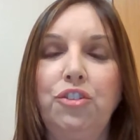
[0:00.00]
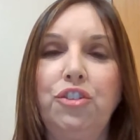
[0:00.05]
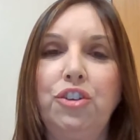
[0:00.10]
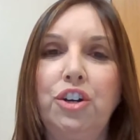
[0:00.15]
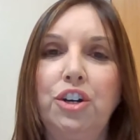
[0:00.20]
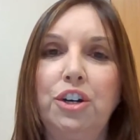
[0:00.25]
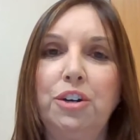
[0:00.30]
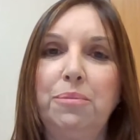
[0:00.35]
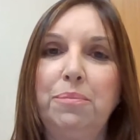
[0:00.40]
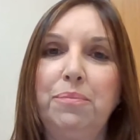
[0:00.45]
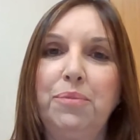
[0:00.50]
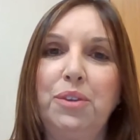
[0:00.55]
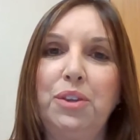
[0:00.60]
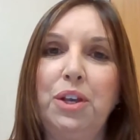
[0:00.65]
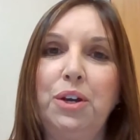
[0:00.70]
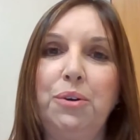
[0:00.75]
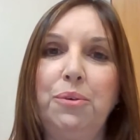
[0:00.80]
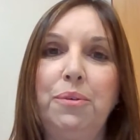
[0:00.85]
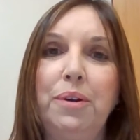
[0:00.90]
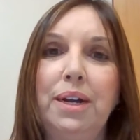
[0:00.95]
Sure.
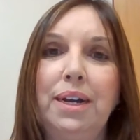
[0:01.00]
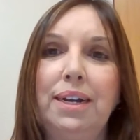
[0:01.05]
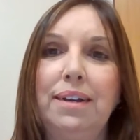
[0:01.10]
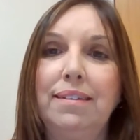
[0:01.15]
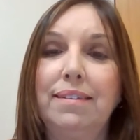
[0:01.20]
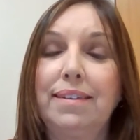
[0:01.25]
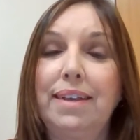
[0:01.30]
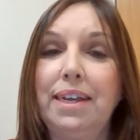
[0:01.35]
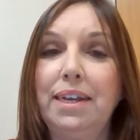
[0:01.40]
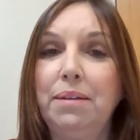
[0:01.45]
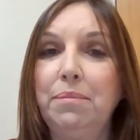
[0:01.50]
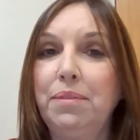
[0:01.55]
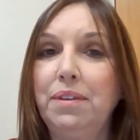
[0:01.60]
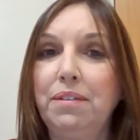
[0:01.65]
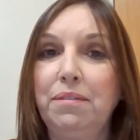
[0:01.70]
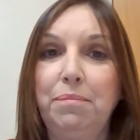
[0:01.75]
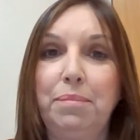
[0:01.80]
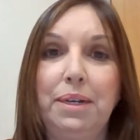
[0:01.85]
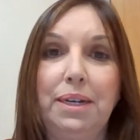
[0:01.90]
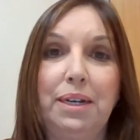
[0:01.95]
So scams
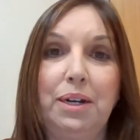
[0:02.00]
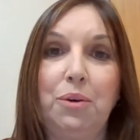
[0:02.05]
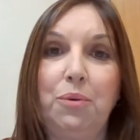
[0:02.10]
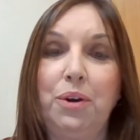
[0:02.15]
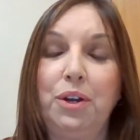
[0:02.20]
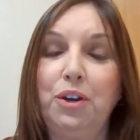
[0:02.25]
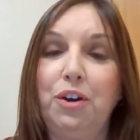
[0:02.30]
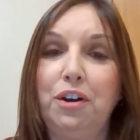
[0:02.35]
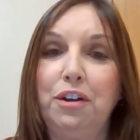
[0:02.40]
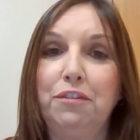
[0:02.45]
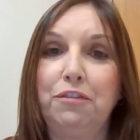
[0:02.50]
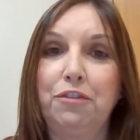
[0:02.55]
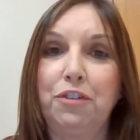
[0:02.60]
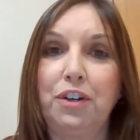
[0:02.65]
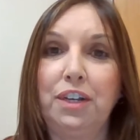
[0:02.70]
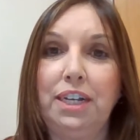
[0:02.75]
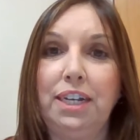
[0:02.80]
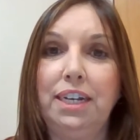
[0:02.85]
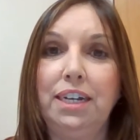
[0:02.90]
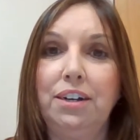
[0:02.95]
have been going on for
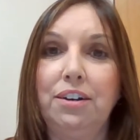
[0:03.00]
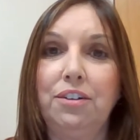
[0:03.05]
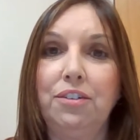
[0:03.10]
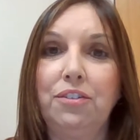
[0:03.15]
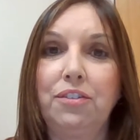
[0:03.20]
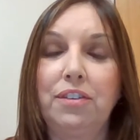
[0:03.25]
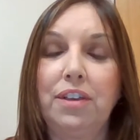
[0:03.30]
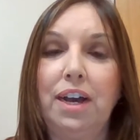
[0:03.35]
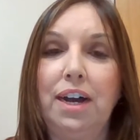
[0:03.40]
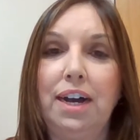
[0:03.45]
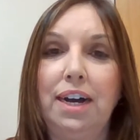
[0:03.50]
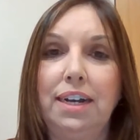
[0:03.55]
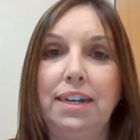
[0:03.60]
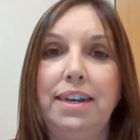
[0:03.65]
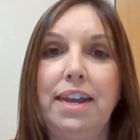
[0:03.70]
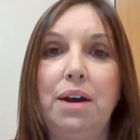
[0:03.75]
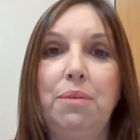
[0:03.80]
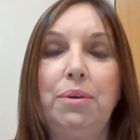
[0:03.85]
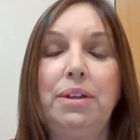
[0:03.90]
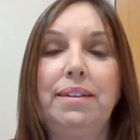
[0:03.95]
years.
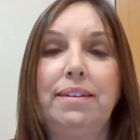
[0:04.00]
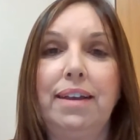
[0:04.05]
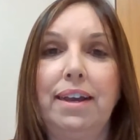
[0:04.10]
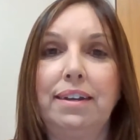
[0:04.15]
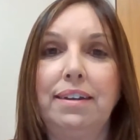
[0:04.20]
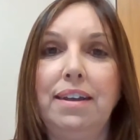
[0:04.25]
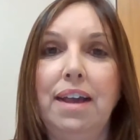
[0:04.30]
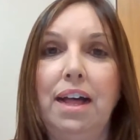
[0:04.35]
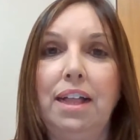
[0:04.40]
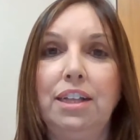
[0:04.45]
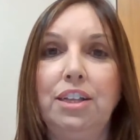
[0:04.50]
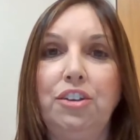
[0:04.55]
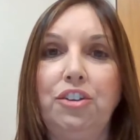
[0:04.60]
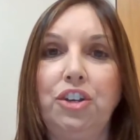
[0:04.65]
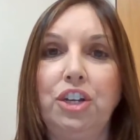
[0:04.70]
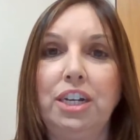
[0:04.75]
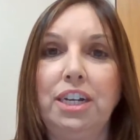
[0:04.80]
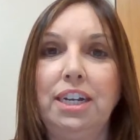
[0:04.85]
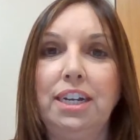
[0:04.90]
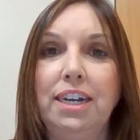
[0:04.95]
Now with
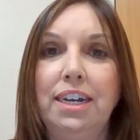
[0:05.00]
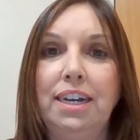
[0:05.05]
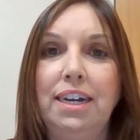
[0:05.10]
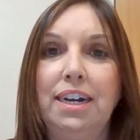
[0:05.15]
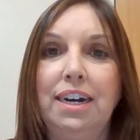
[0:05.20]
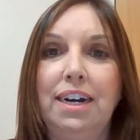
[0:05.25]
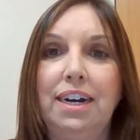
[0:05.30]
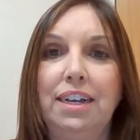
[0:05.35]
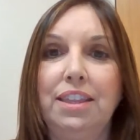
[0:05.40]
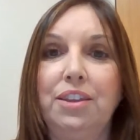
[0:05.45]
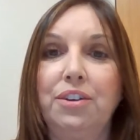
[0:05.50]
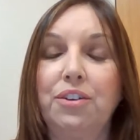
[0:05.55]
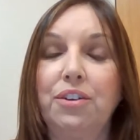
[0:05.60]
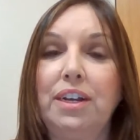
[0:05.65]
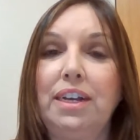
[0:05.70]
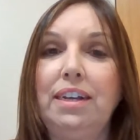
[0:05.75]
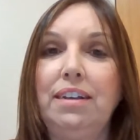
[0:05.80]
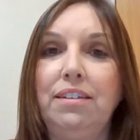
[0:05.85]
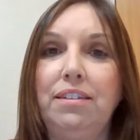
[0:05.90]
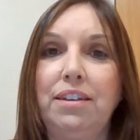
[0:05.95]
technology, they're
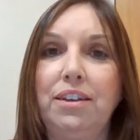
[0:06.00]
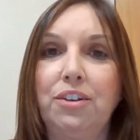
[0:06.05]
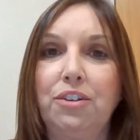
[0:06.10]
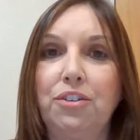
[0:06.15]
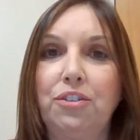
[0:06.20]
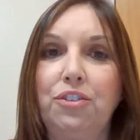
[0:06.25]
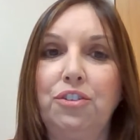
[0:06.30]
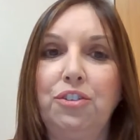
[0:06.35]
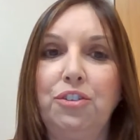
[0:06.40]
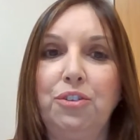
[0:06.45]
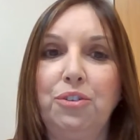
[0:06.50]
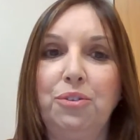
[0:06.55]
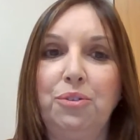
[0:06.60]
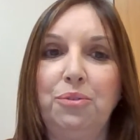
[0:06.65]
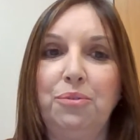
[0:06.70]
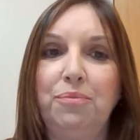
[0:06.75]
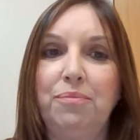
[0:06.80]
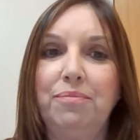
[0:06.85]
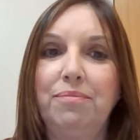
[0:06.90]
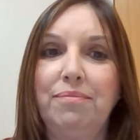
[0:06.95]
easier
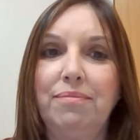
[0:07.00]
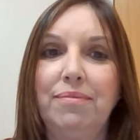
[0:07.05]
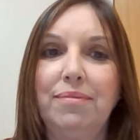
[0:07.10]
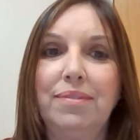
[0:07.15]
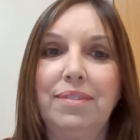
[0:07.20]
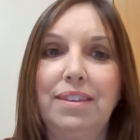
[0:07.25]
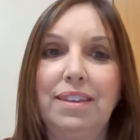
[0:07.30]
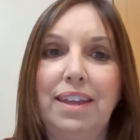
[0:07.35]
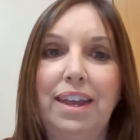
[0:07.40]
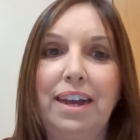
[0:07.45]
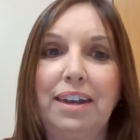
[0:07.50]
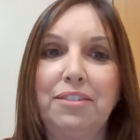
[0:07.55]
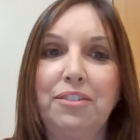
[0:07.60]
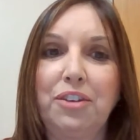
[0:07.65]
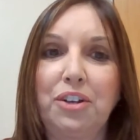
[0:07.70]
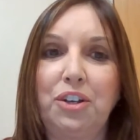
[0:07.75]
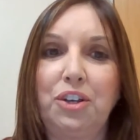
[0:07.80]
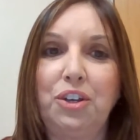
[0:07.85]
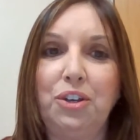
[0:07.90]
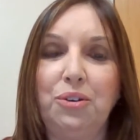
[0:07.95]
to
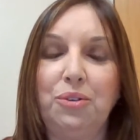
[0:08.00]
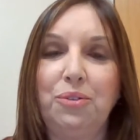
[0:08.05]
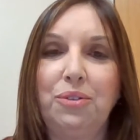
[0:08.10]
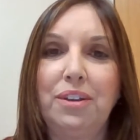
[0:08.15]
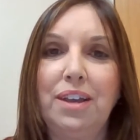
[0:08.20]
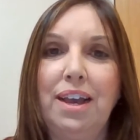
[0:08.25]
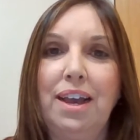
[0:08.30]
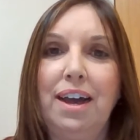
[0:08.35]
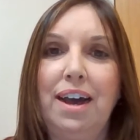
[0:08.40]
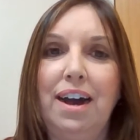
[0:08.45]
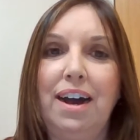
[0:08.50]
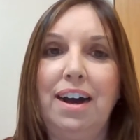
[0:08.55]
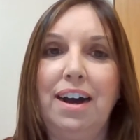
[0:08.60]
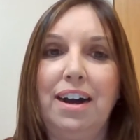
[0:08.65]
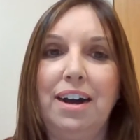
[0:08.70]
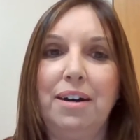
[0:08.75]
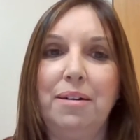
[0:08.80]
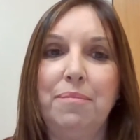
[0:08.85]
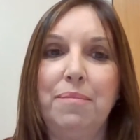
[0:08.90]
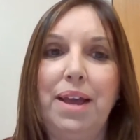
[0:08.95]
execute
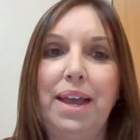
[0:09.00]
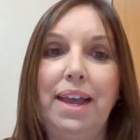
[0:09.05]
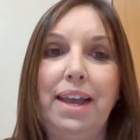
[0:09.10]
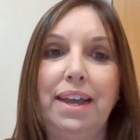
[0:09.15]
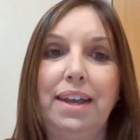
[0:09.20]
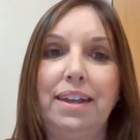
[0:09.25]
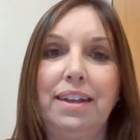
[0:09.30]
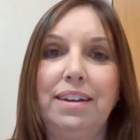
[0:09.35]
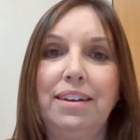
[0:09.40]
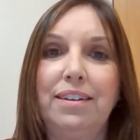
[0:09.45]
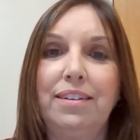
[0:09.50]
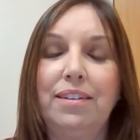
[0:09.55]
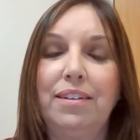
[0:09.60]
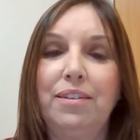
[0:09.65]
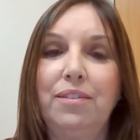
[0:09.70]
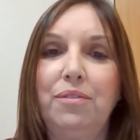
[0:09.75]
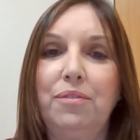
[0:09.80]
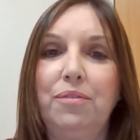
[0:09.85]
and